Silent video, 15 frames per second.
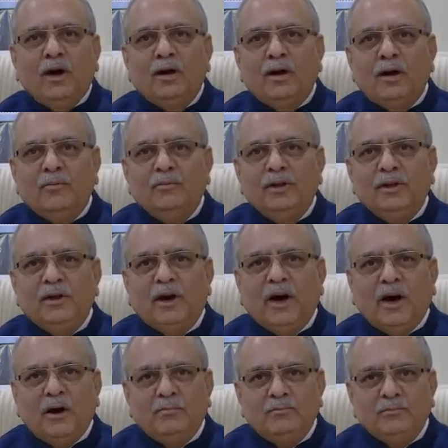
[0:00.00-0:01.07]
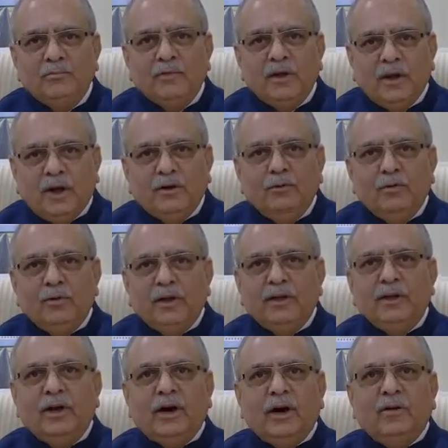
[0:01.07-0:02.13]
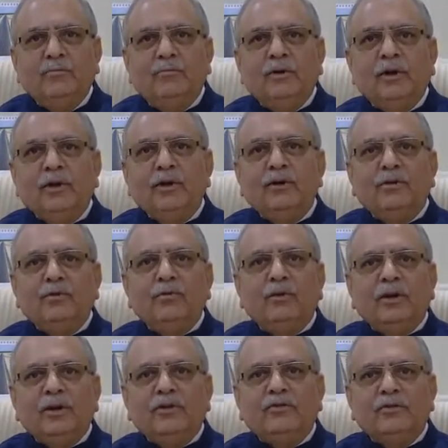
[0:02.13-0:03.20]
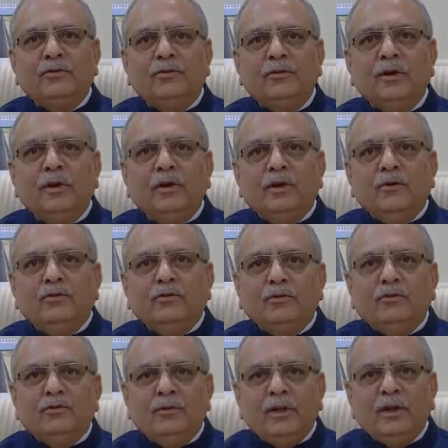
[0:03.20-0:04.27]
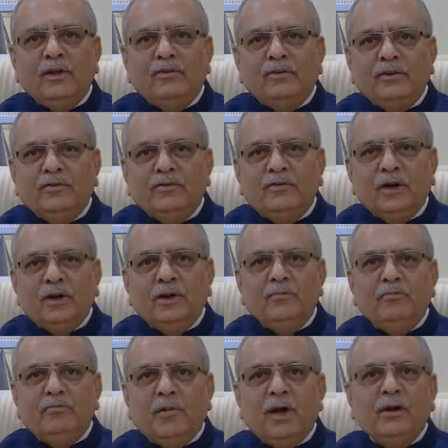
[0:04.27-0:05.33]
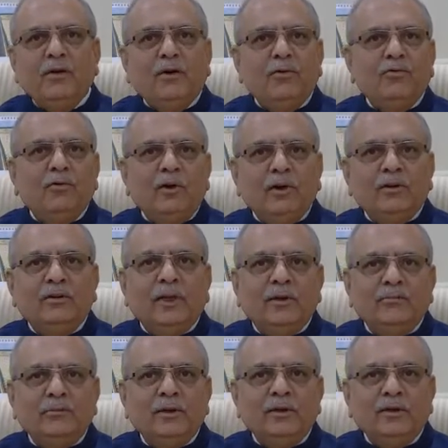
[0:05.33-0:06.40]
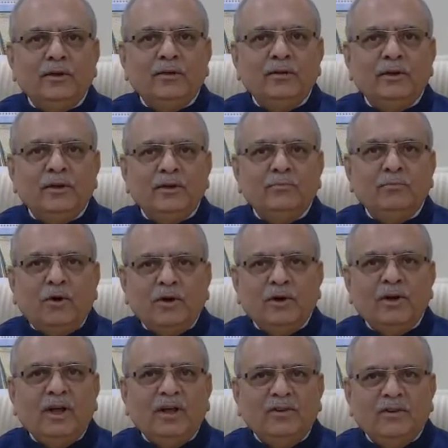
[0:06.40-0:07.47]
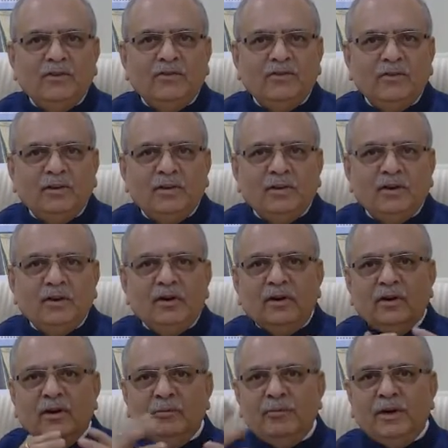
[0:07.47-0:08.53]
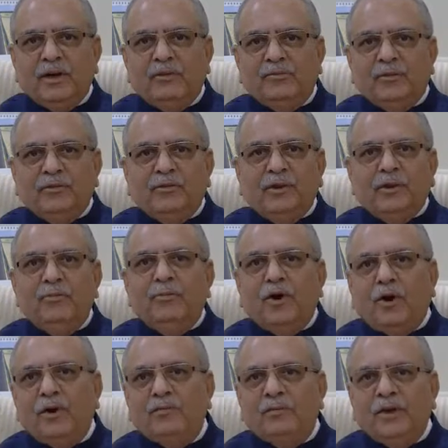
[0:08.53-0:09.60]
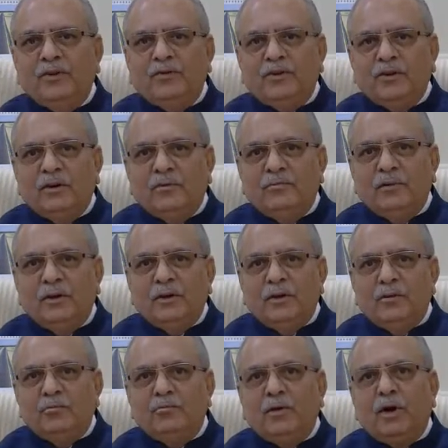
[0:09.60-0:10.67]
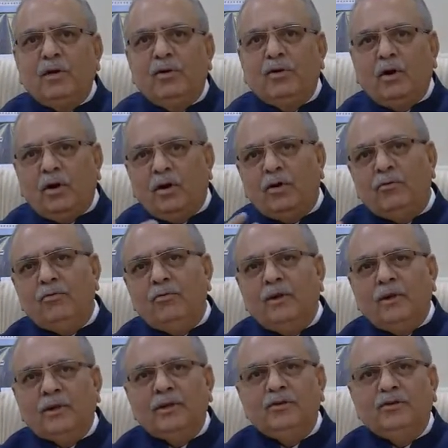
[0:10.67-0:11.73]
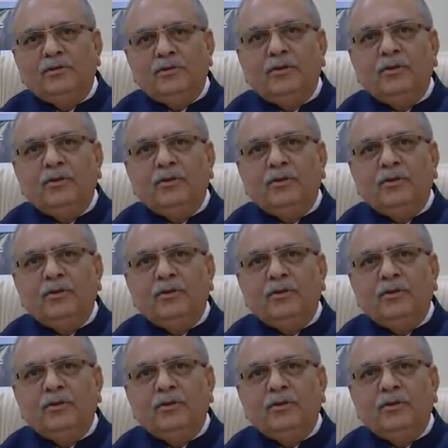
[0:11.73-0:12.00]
come in the harm and do any harm to a nation. So today, essentially, bulk of what is happening on the modernization becomes a very broad-based term, but a lot of work is